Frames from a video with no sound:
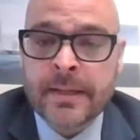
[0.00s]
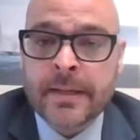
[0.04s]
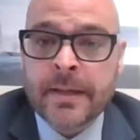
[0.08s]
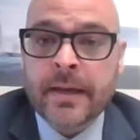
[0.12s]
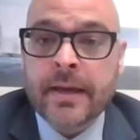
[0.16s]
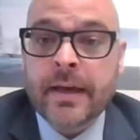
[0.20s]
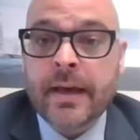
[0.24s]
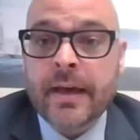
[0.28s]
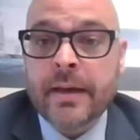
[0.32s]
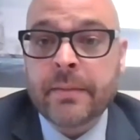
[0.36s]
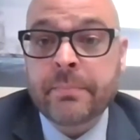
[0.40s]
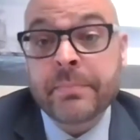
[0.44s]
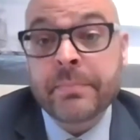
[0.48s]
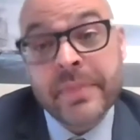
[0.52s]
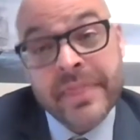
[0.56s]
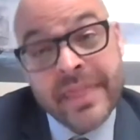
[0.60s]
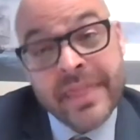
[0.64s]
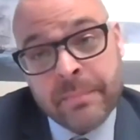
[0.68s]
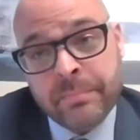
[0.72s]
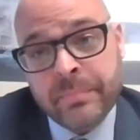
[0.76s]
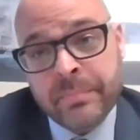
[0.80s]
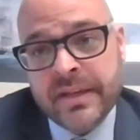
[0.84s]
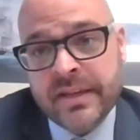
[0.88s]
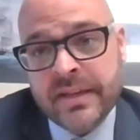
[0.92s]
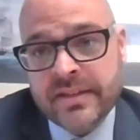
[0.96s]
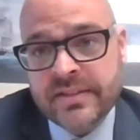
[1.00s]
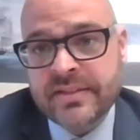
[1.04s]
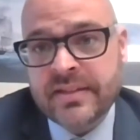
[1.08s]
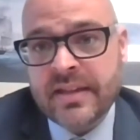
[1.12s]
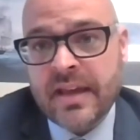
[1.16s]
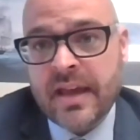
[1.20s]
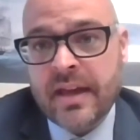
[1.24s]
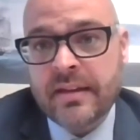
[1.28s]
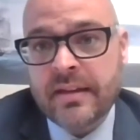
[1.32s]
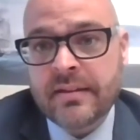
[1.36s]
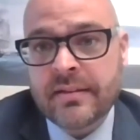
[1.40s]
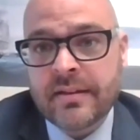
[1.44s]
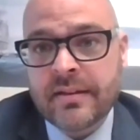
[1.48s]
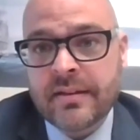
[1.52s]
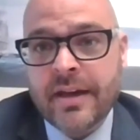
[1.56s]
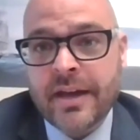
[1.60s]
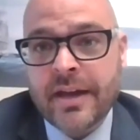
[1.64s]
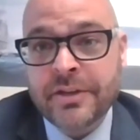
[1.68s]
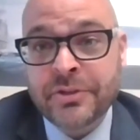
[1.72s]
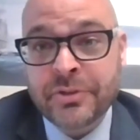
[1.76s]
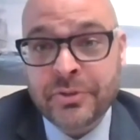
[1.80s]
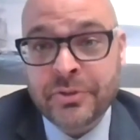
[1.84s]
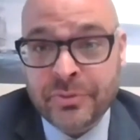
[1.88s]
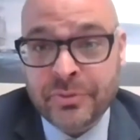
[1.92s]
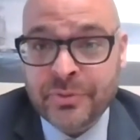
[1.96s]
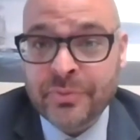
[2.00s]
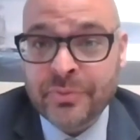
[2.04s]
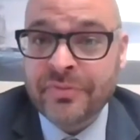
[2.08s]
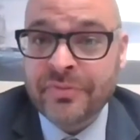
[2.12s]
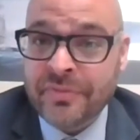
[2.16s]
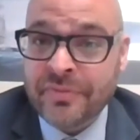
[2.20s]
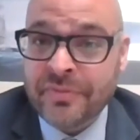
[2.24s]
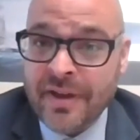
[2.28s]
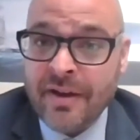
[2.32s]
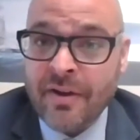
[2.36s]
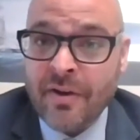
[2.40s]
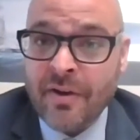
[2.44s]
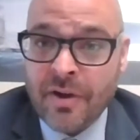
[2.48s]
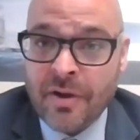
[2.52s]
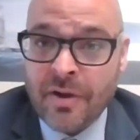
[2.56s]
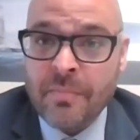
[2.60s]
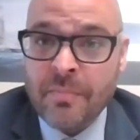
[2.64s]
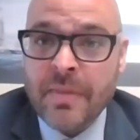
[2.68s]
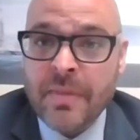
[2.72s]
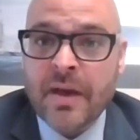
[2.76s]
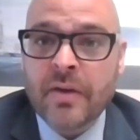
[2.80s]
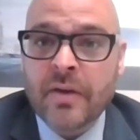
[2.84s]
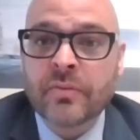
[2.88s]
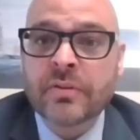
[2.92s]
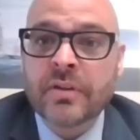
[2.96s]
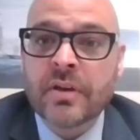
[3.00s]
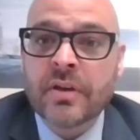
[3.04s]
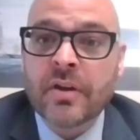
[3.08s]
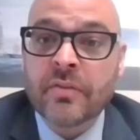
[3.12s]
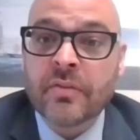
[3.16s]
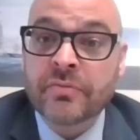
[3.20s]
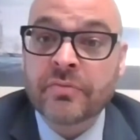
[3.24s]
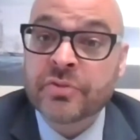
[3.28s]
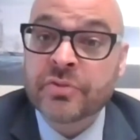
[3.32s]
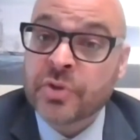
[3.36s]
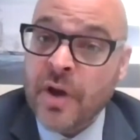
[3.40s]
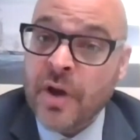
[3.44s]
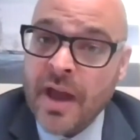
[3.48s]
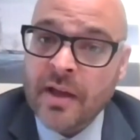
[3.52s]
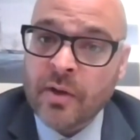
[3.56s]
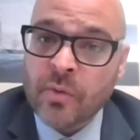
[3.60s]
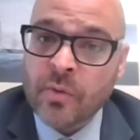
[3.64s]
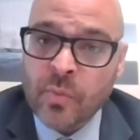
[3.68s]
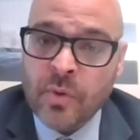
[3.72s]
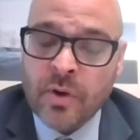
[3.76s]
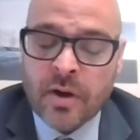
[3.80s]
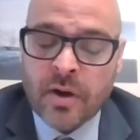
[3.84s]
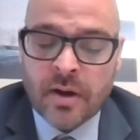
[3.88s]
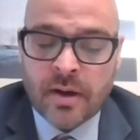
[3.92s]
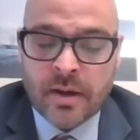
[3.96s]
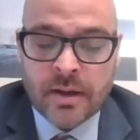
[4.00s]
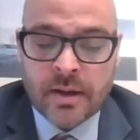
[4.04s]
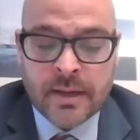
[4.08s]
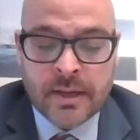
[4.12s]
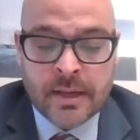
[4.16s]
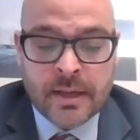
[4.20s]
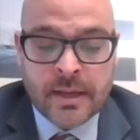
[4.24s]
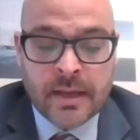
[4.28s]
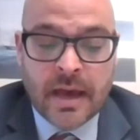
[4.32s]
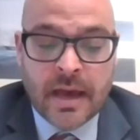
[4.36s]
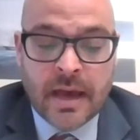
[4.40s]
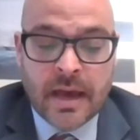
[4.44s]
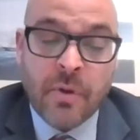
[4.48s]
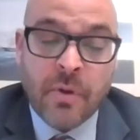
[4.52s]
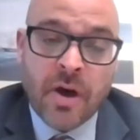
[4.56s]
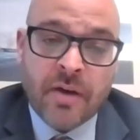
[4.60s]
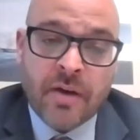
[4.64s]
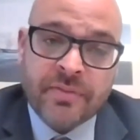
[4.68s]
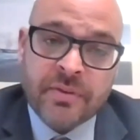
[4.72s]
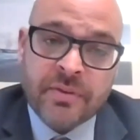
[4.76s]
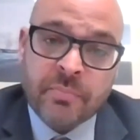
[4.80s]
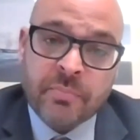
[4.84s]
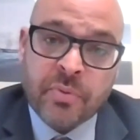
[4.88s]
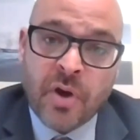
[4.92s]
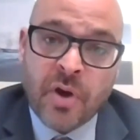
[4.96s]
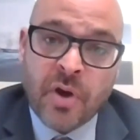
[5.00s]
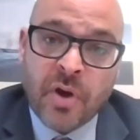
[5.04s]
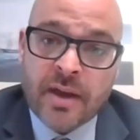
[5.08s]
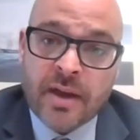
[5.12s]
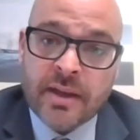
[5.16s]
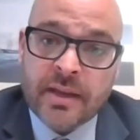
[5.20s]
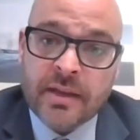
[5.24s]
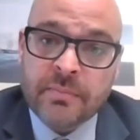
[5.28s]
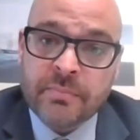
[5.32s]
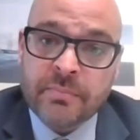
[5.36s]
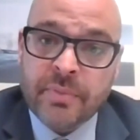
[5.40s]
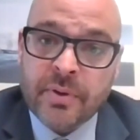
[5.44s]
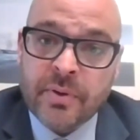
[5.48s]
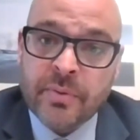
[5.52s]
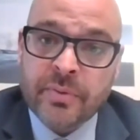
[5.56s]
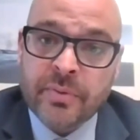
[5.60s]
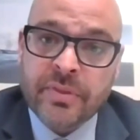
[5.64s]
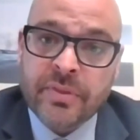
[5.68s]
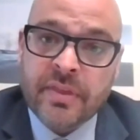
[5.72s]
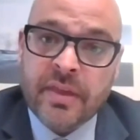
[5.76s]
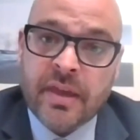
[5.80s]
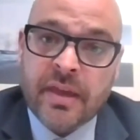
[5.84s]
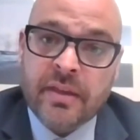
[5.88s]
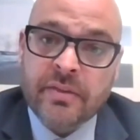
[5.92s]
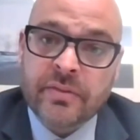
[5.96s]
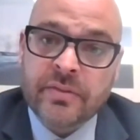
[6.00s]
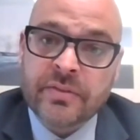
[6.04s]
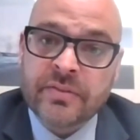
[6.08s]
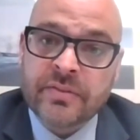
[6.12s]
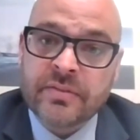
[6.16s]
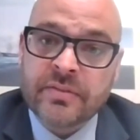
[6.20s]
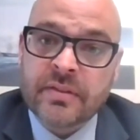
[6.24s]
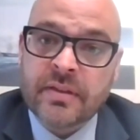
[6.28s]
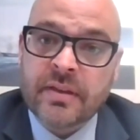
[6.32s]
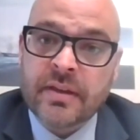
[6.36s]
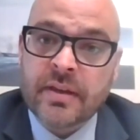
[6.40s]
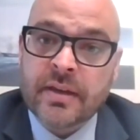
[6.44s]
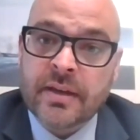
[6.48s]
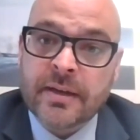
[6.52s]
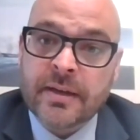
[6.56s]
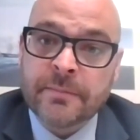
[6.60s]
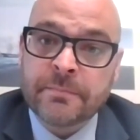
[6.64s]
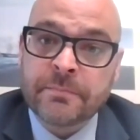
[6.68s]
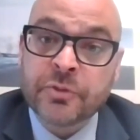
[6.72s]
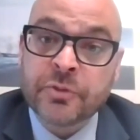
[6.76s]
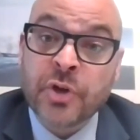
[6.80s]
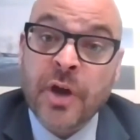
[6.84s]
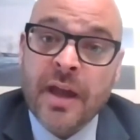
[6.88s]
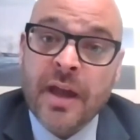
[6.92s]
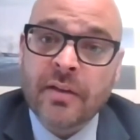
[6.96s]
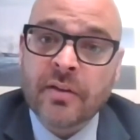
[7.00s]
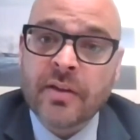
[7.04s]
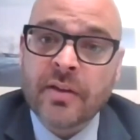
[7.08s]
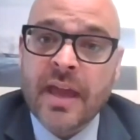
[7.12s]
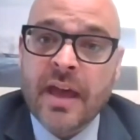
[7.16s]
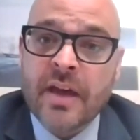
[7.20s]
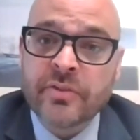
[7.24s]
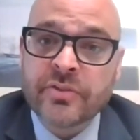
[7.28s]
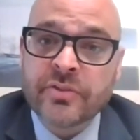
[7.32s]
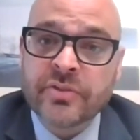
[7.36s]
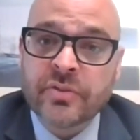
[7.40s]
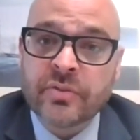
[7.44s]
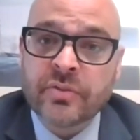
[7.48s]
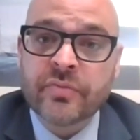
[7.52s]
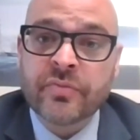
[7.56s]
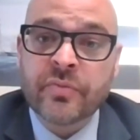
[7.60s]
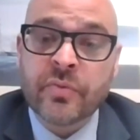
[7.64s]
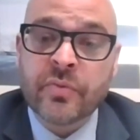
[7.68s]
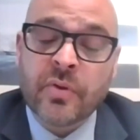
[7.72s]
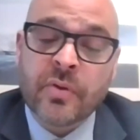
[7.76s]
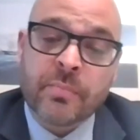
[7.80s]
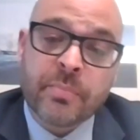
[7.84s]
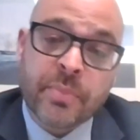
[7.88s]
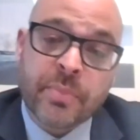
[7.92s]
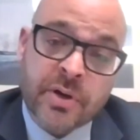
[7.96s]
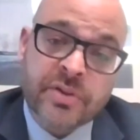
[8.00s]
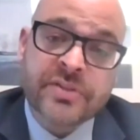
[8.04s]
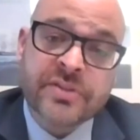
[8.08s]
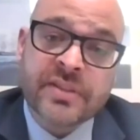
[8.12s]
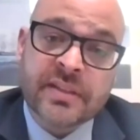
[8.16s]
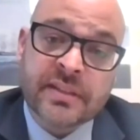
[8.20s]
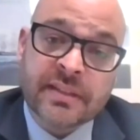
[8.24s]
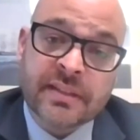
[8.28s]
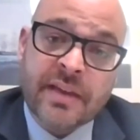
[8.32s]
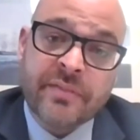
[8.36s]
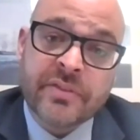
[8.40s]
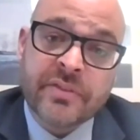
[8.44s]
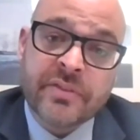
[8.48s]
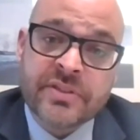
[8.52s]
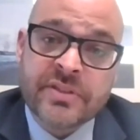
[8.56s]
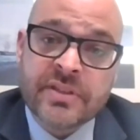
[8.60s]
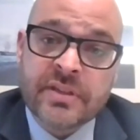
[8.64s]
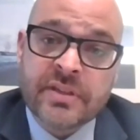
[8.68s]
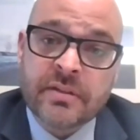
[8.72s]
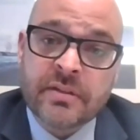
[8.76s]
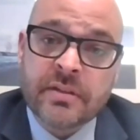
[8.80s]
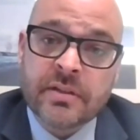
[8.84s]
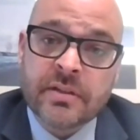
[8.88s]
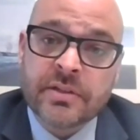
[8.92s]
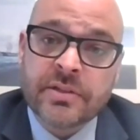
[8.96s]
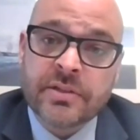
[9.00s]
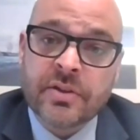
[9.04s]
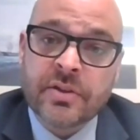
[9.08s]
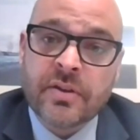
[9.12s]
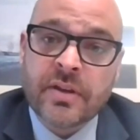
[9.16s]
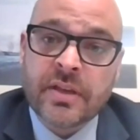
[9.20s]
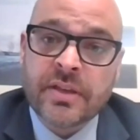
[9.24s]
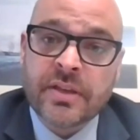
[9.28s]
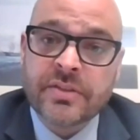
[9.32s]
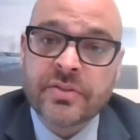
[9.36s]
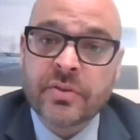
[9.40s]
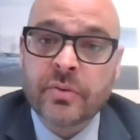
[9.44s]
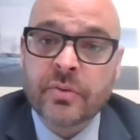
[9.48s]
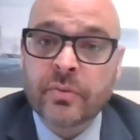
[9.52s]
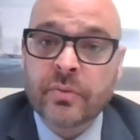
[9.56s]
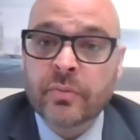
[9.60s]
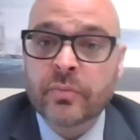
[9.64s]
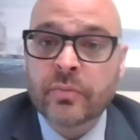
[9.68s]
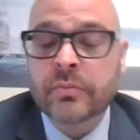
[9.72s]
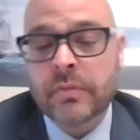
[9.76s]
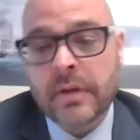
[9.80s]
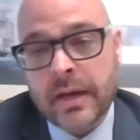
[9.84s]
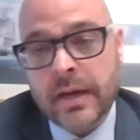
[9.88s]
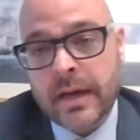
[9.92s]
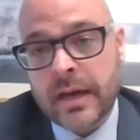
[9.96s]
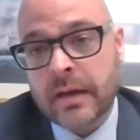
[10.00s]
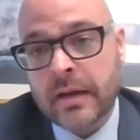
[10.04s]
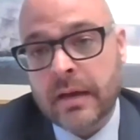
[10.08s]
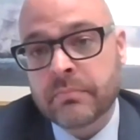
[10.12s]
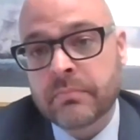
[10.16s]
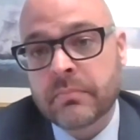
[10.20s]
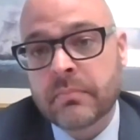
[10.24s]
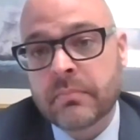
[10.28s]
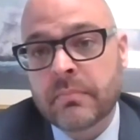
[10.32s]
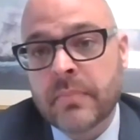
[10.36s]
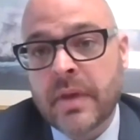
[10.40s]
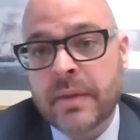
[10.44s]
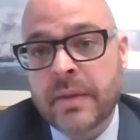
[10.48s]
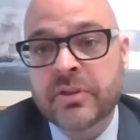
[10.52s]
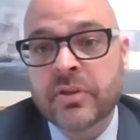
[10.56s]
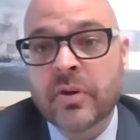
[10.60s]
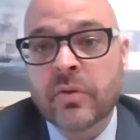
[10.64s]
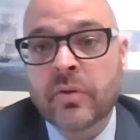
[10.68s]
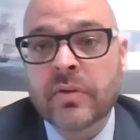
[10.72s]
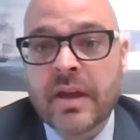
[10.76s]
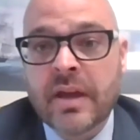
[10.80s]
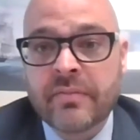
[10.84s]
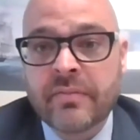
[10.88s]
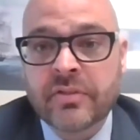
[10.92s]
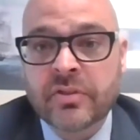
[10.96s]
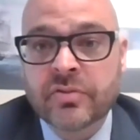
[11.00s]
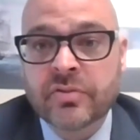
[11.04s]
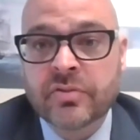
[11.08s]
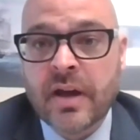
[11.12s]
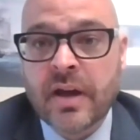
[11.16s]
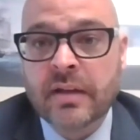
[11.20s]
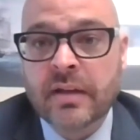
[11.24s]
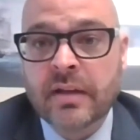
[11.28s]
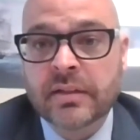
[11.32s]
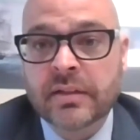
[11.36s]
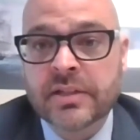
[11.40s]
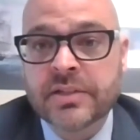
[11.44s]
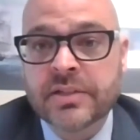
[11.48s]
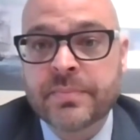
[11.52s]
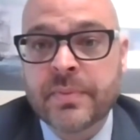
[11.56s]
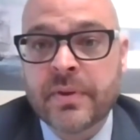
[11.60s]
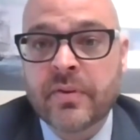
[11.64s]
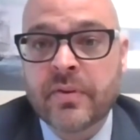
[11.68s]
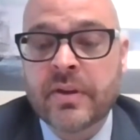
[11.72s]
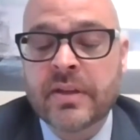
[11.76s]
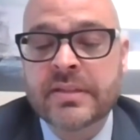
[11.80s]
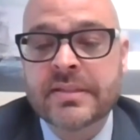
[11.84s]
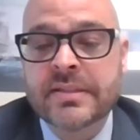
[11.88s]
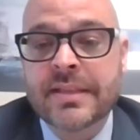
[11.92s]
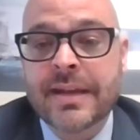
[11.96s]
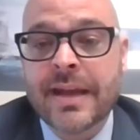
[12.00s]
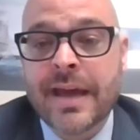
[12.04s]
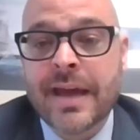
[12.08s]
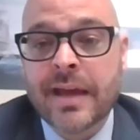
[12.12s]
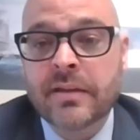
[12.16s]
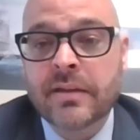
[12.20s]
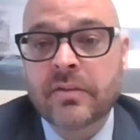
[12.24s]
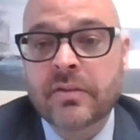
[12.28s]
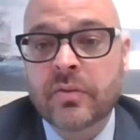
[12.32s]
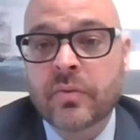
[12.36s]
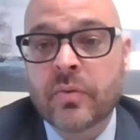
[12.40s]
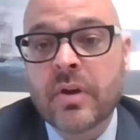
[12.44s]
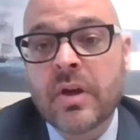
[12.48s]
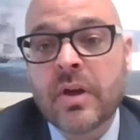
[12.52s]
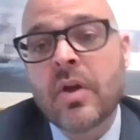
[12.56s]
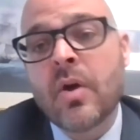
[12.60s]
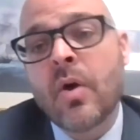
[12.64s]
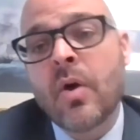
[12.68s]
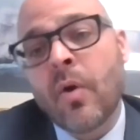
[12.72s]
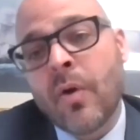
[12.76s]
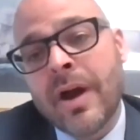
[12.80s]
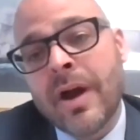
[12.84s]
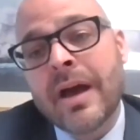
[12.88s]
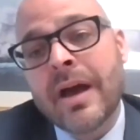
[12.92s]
That being said, I do a fair amount of trial work. I'm often brought in both as trial counsel for Burns and Levinson attorneys who maybe don't have the trial experience that I do, or